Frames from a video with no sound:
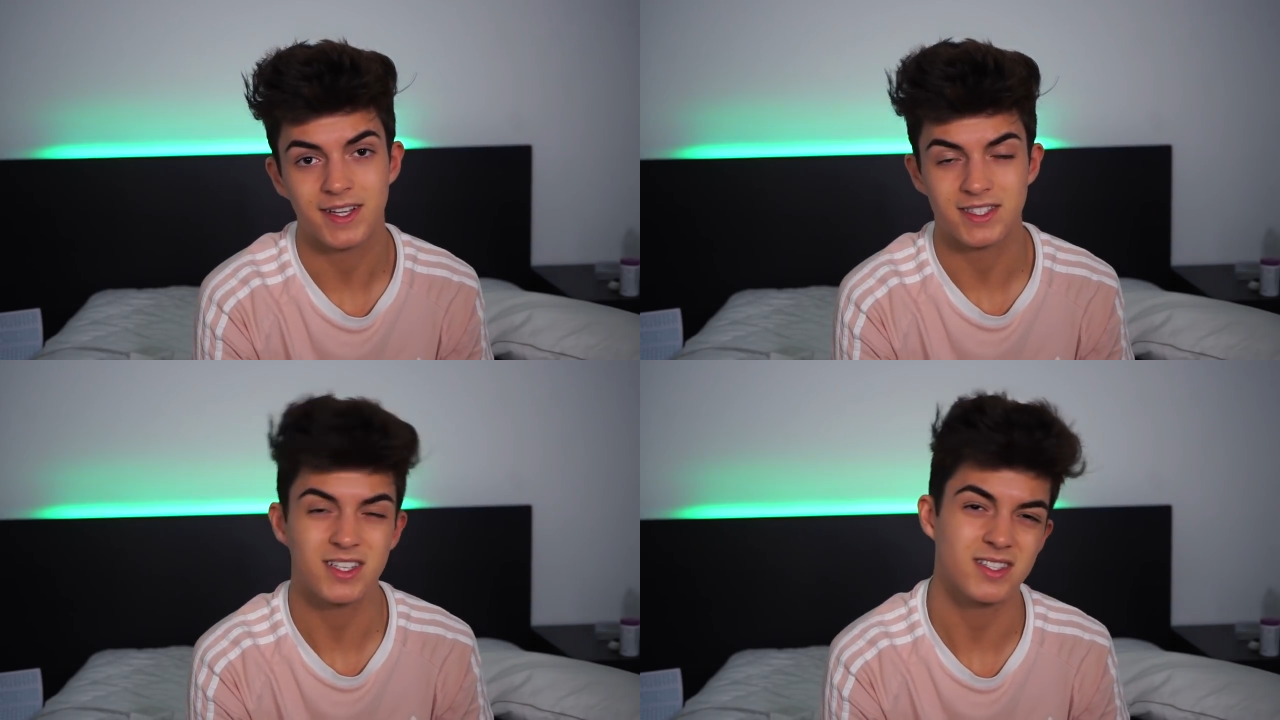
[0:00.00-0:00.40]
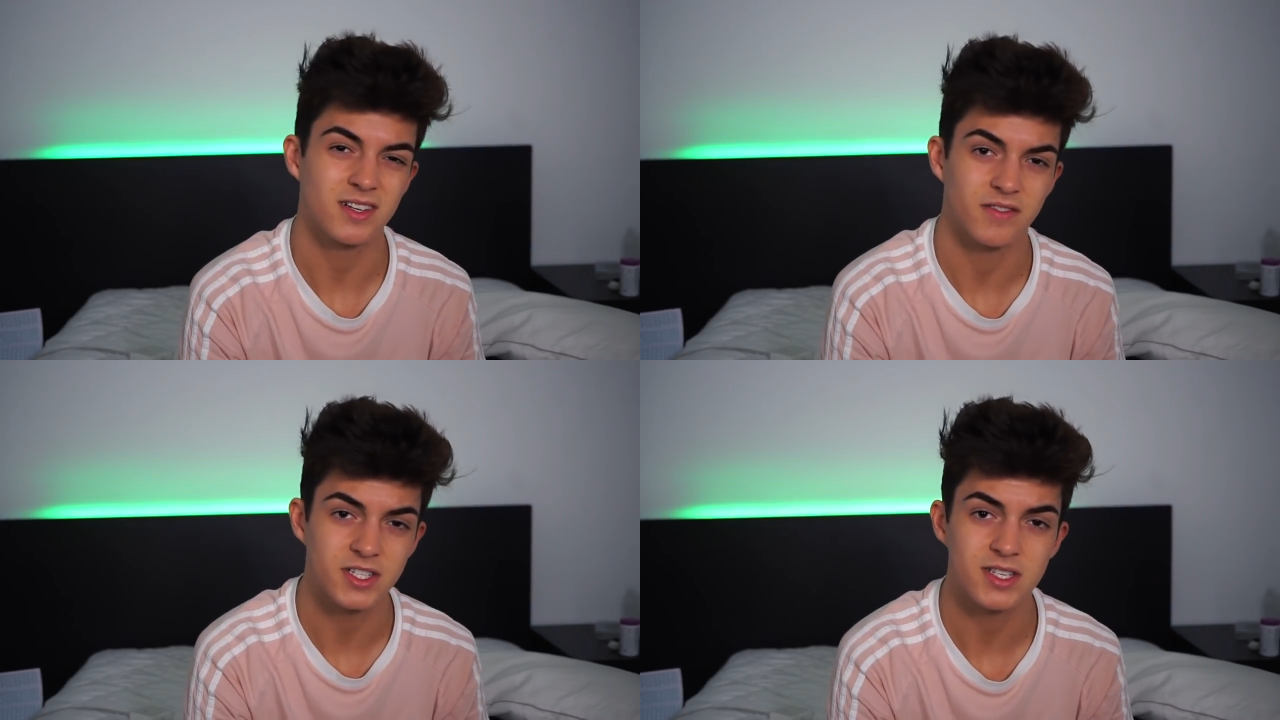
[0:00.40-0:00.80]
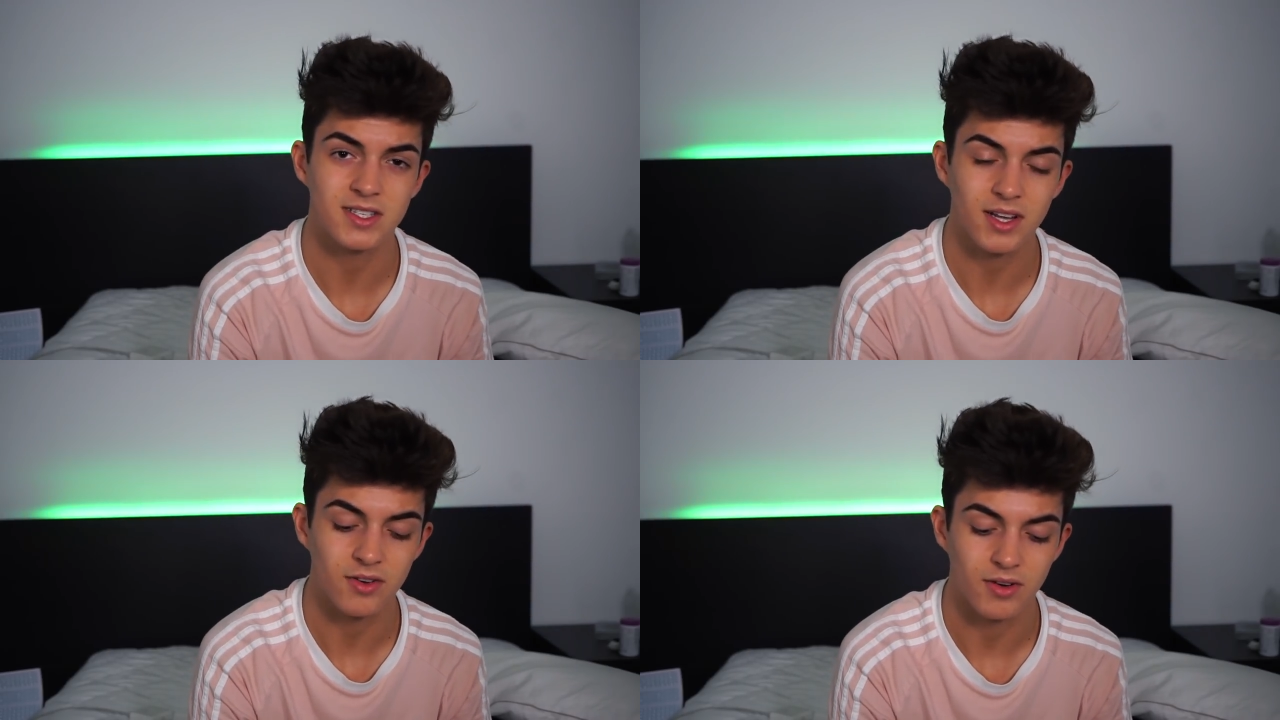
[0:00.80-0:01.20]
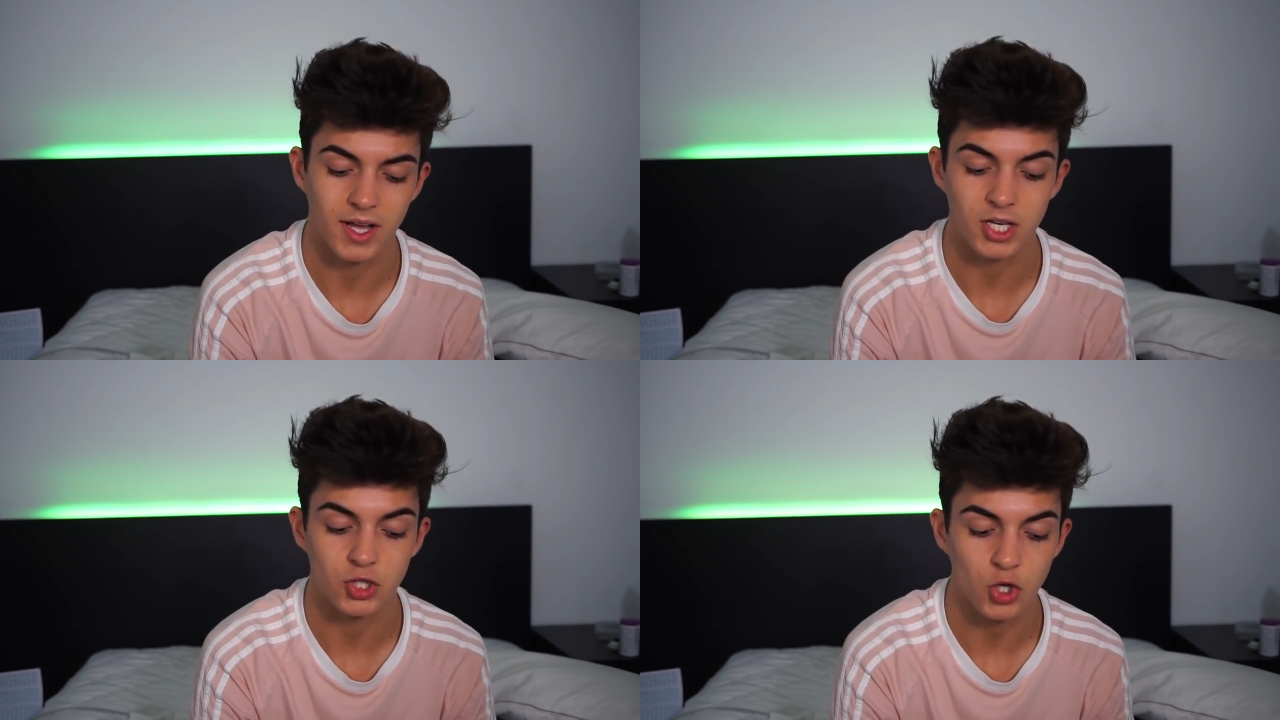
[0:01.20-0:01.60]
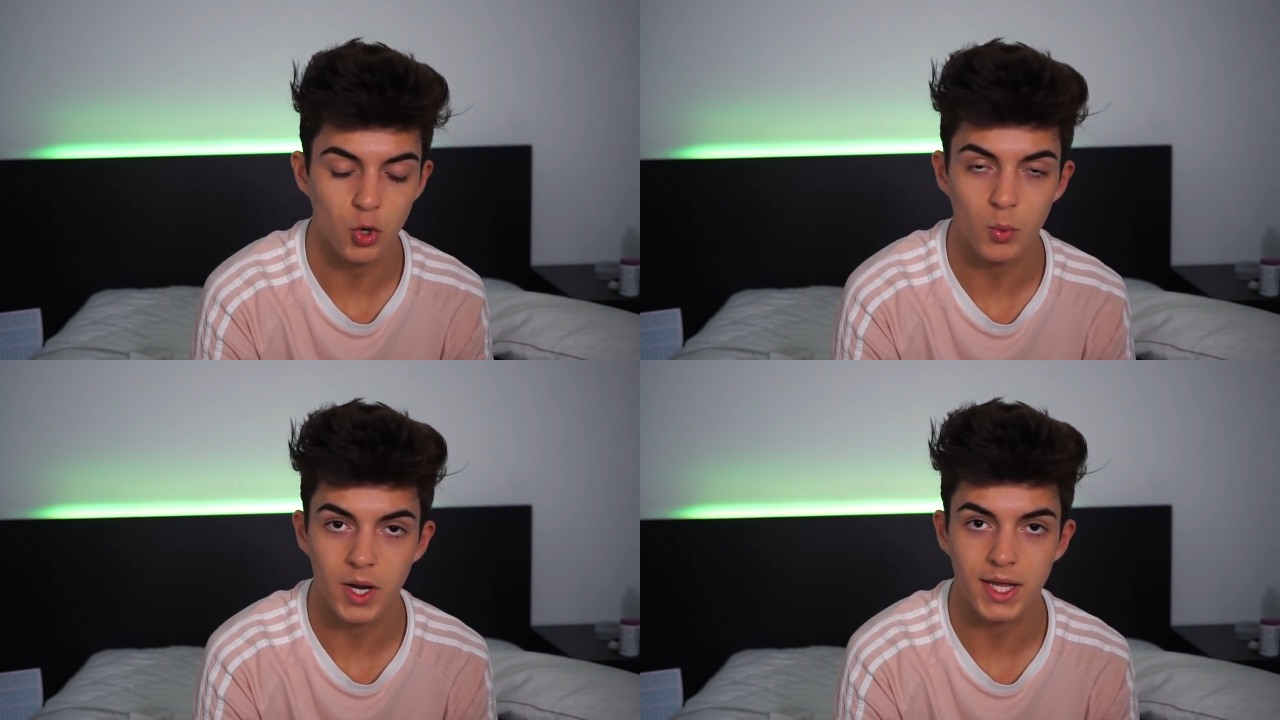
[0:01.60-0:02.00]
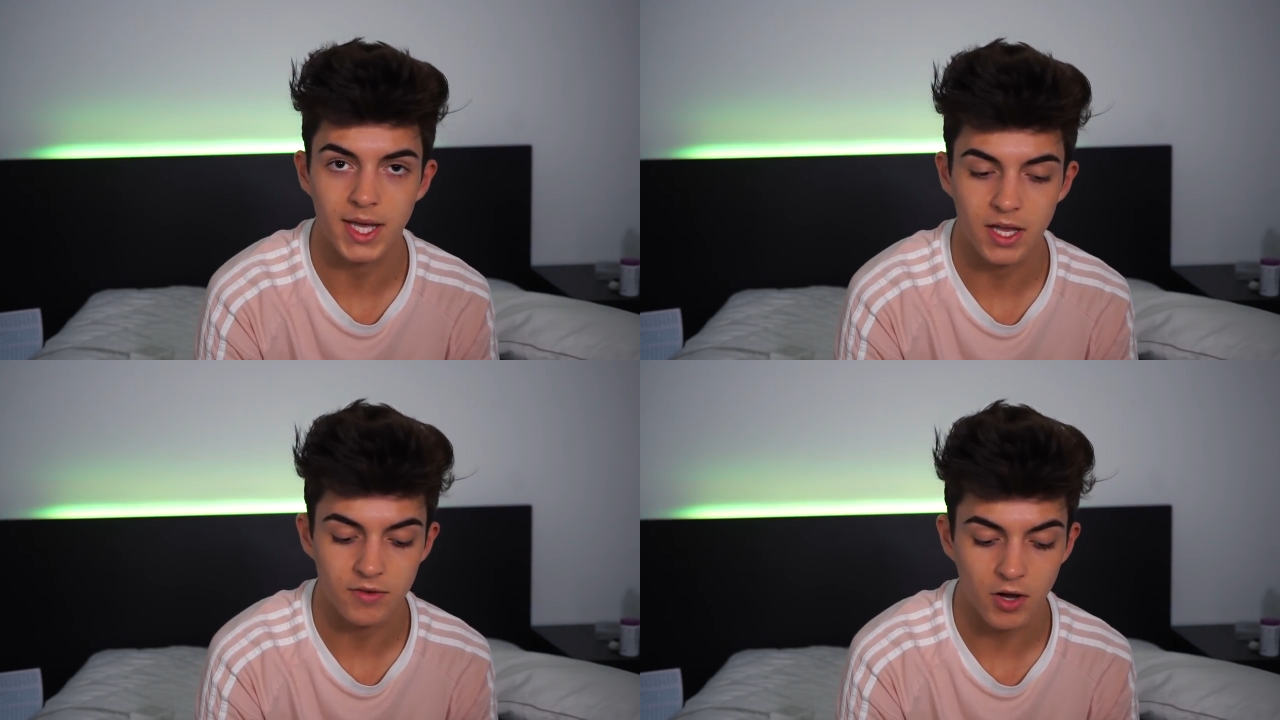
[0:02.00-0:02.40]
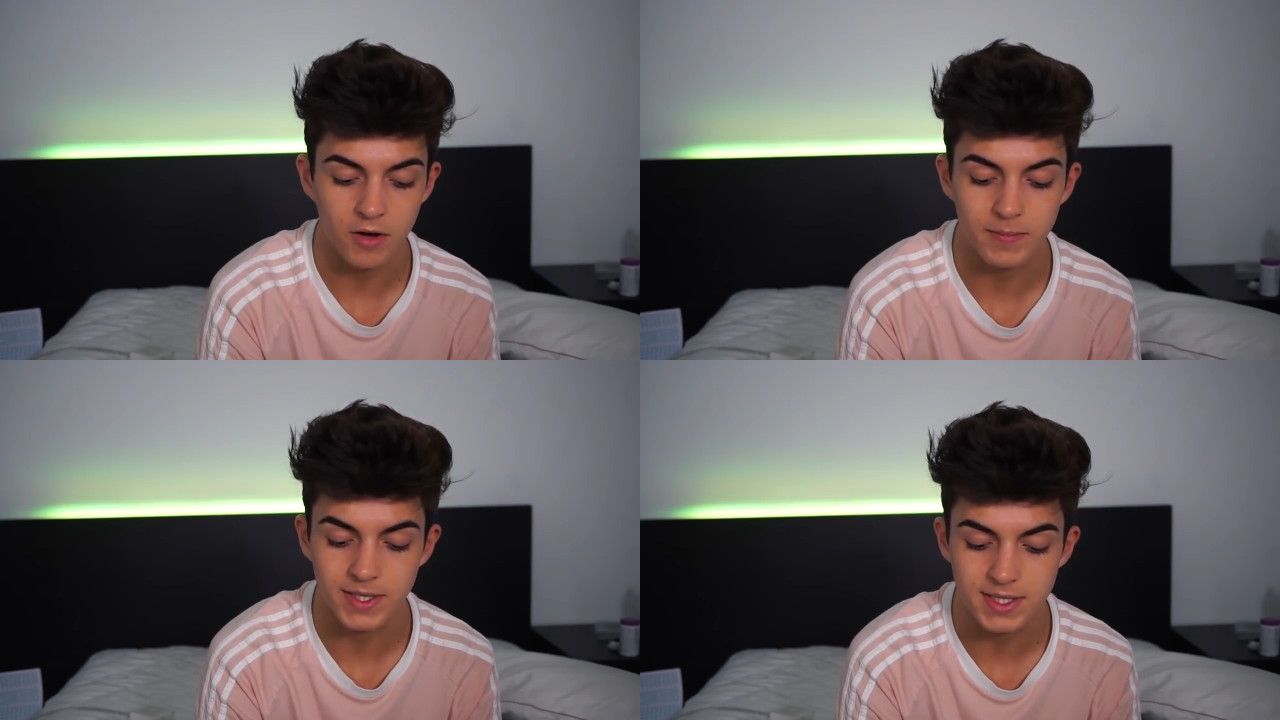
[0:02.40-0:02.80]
it's just a vicious cycle, and you don't want to get involved.